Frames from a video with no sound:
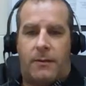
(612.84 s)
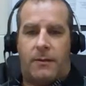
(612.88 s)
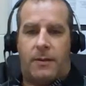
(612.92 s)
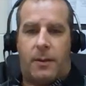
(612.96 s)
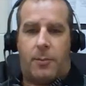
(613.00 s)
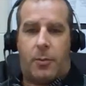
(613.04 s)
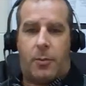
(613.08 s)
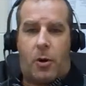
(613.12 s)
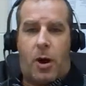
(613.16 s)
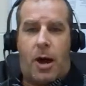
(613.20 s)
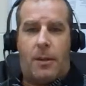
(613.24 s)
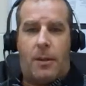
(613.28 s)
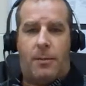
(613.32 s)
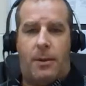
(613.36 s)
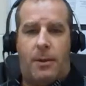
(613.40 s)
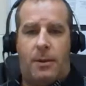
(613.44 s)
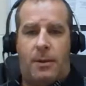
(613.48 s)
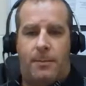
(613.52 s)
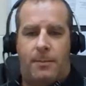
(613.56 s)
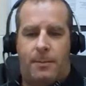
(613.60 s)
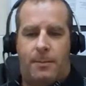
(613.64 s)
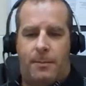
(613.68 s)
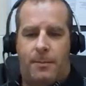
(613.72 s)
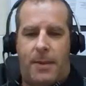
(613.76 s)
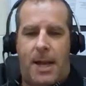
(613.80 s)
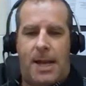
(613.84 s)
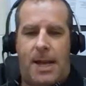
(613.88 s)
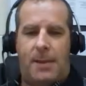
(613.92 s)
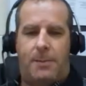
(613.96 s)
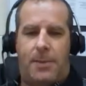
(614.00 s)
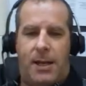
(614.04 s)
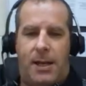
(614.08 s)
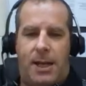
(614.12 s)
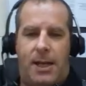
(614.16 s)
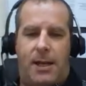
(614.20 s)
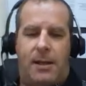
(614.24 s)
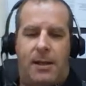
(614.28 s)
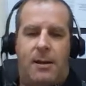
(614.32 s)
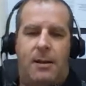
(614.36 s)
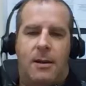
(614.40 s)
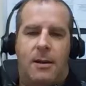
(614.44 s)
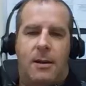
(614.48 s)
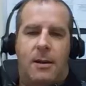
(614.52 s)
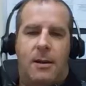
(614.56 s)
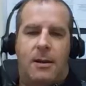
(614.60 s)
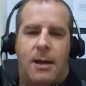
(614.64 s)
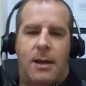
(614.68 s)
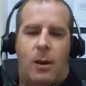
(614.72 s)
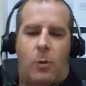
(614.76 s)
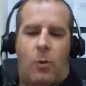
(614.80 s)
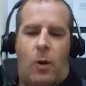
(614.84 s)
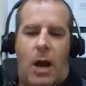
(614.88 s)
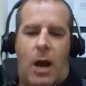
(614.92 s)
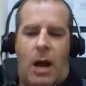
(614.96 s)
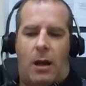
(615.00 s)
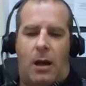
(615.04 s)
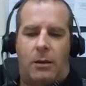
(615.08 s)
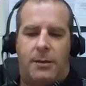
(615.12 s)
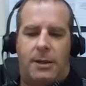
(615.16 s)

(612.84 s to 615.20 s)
problem may be that while